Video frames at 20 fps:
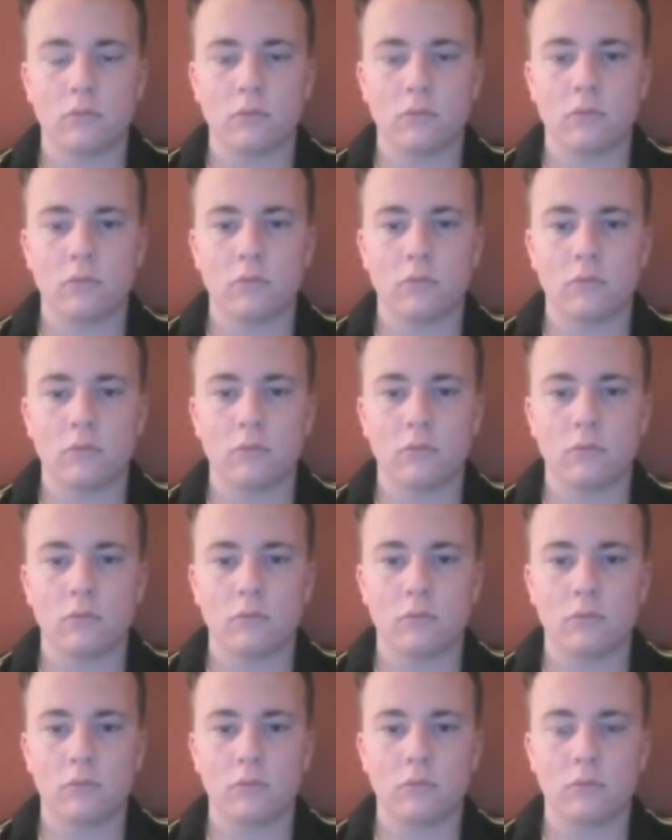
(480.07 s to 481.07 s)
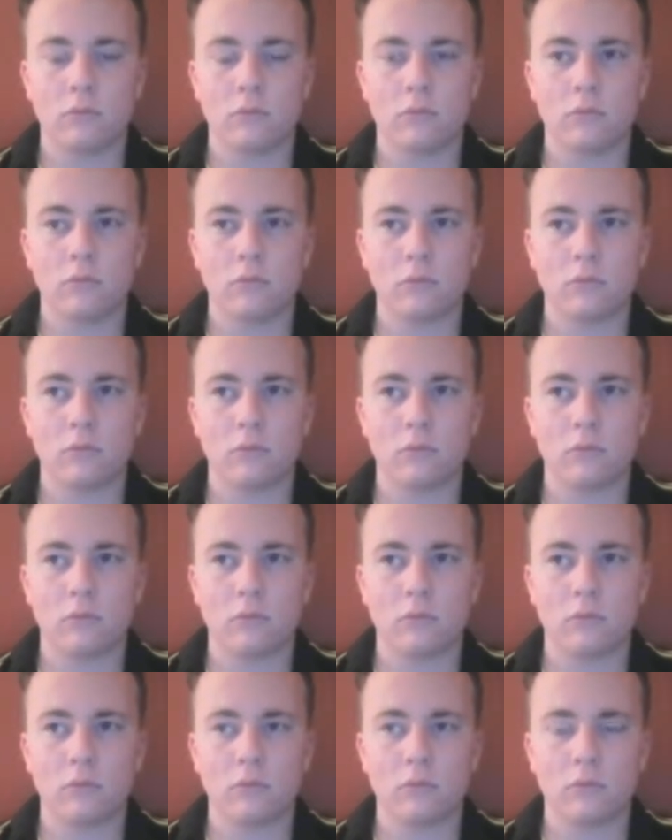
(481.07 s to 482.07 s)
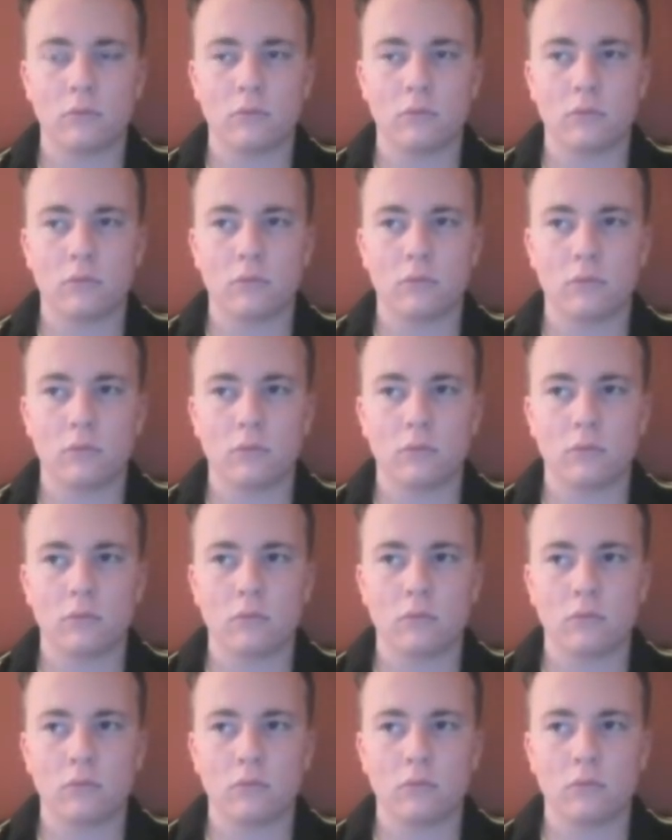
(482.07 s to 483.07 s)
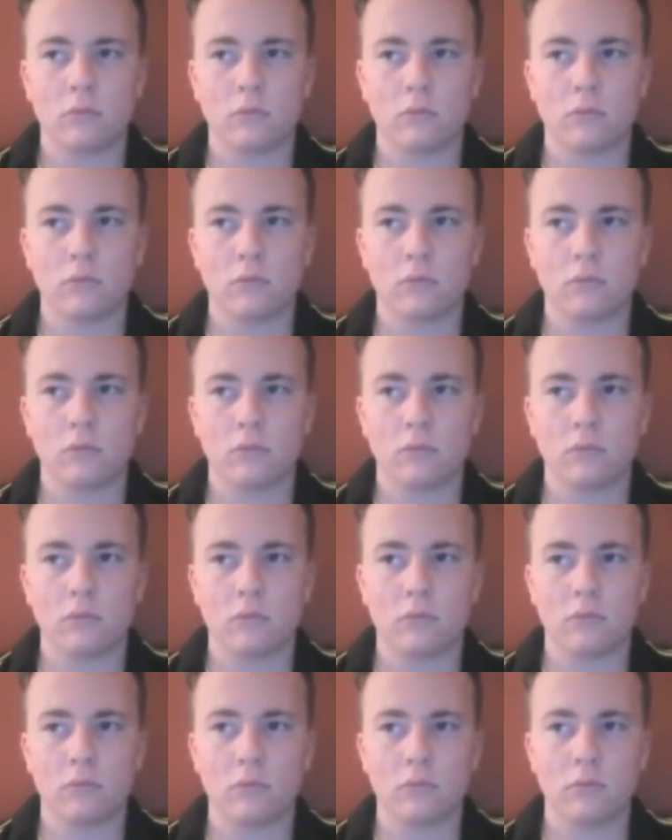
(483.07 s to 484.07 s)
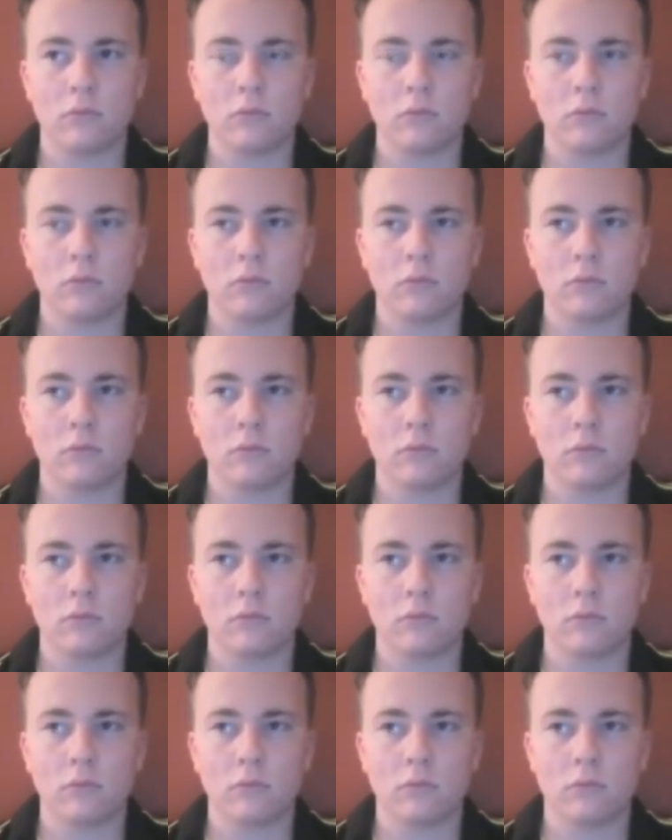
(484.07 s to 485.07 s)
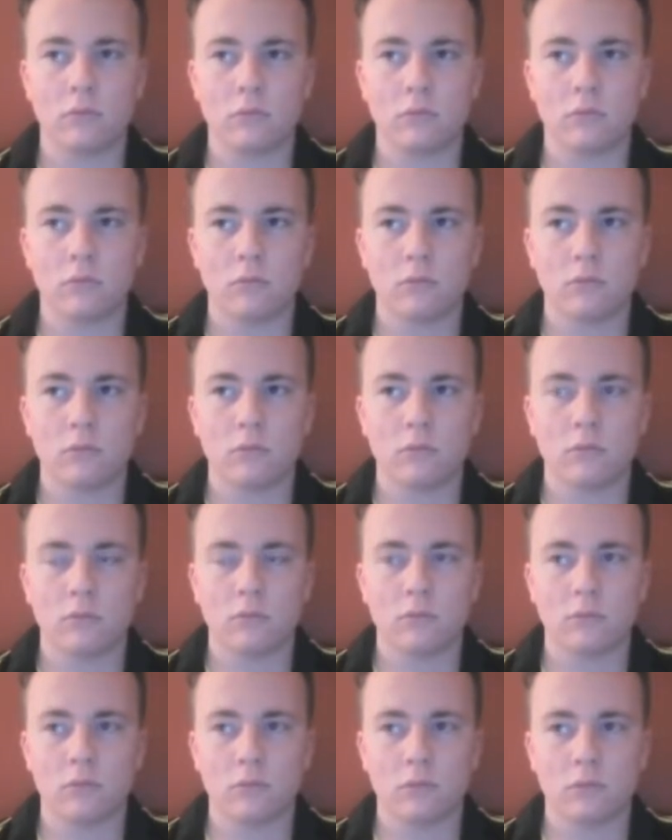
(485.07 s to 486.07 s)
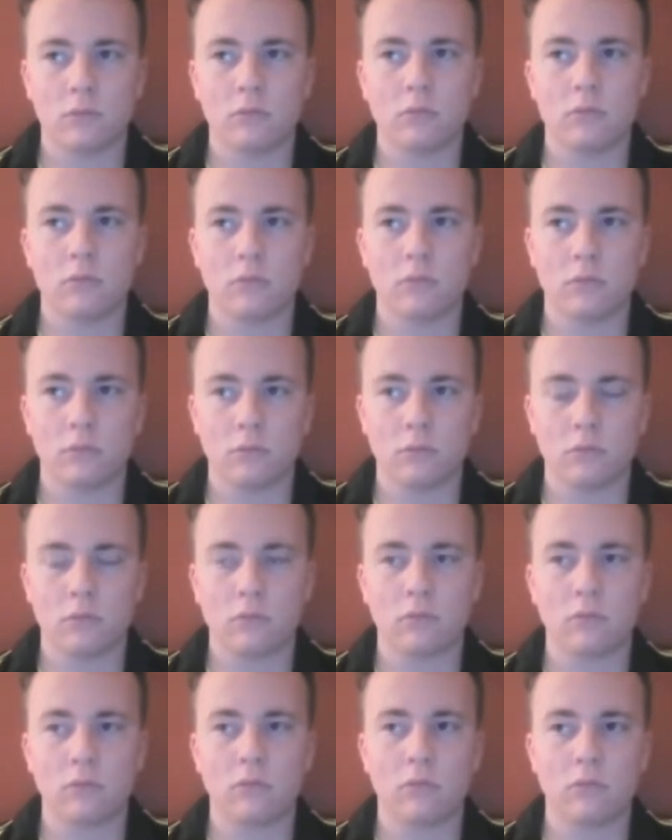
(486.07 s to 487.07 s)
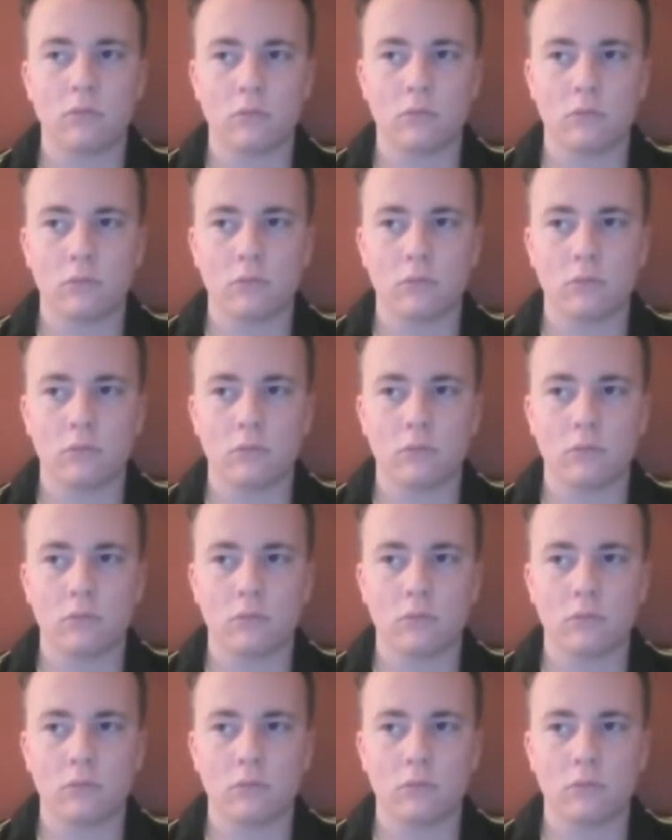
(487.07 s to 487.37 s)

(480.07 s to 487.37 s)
(not speaking)